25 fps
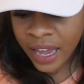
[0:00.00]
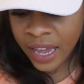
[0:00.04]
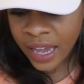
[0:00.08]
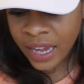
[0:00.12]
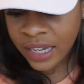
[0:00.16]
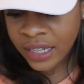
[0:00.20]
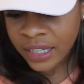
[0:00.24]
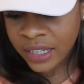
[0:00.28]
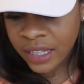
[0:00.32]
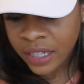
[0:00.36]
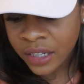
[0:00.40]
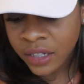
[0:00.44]

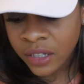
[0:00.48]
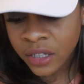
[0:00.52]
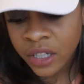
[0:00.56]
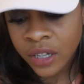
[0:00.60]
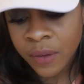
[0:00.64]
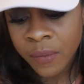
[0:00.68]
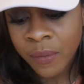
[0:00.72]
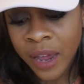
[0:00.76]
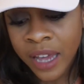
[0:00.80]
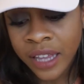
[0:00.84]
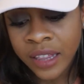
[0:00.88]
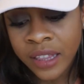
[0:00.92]
And
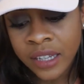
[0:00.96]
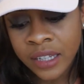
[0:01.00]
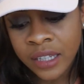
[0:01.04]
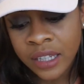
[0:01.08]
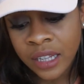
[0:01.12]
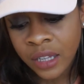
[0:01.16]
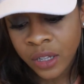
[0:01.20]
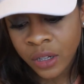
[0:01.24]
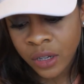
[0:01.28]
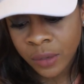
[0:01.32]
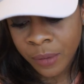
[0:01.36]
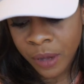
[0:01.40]
to make
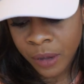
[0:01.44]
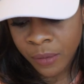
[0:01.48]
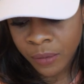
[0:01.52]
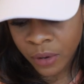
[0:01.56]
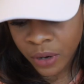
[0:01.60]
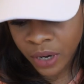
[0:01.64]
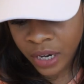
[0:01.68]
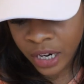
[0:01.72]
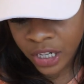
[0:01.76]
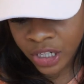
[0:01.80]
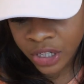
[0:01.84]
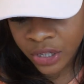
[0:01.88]
this a little bit
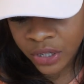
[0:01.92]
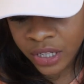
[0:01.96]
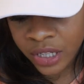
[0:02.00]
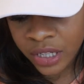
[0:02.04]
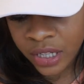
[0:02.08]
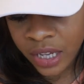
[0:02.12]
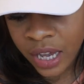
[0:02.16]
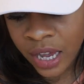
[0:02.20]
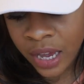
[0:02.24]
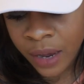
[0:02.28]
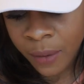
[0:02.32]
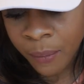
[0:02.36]
more
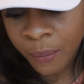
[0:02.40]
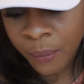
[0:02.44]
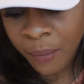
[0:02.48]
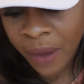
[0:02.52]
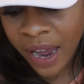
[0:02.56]
interesting,